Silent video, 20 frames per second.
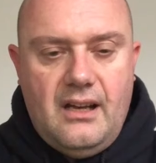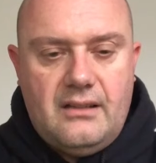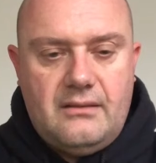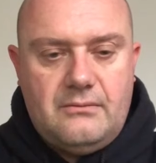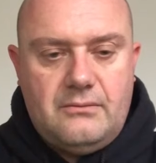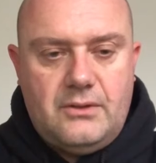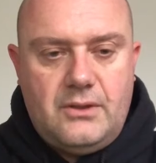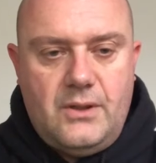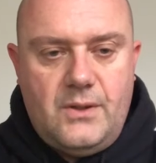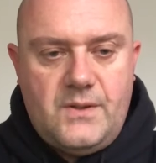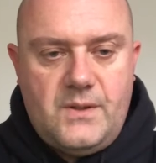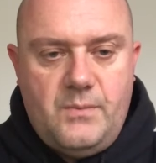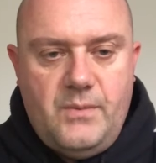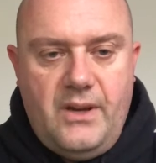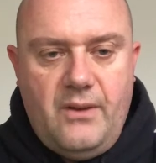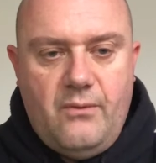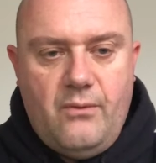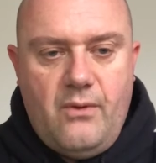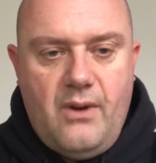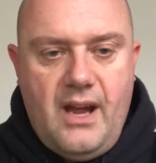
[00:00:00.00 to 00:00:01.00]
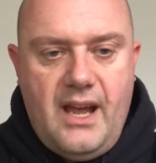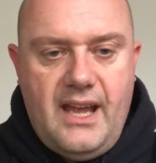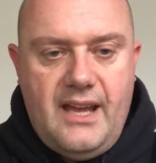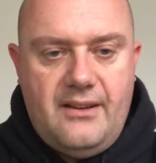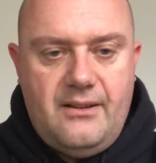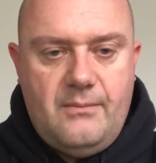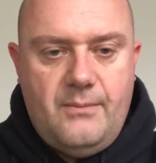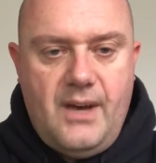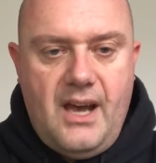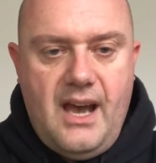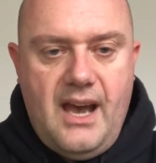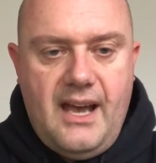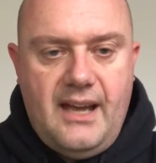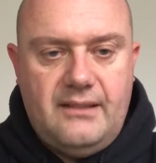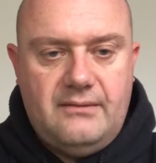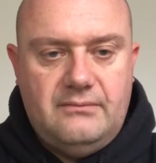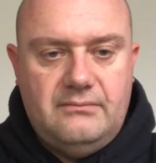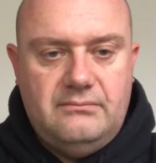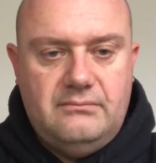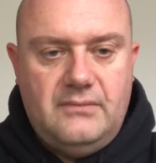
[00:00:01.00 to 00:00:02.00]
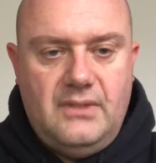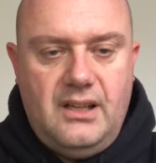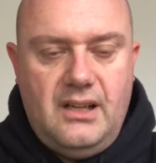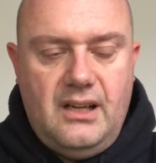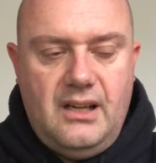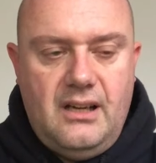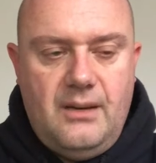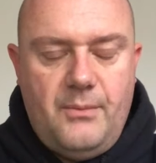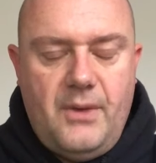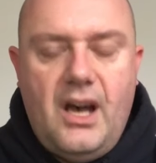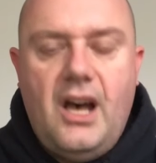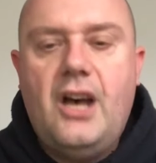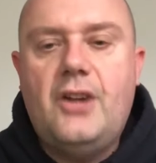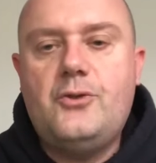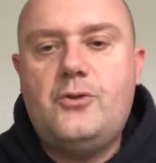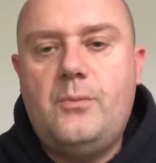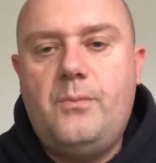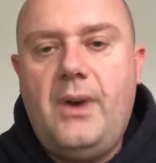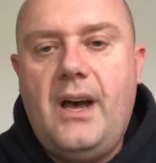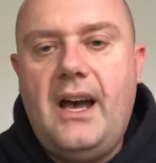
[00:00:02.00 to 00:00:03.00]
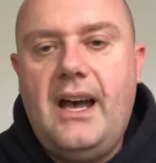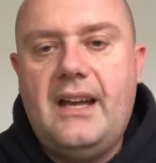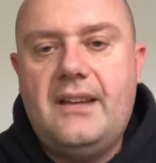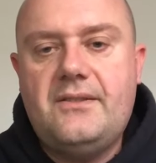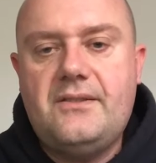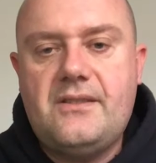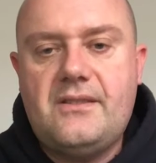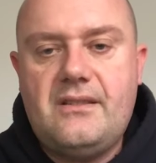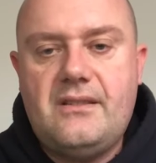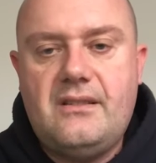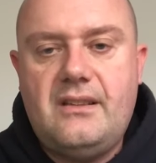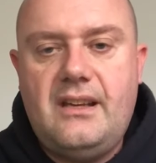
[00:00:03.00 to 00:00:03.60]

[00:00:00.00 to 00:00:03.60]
cost me around about £100,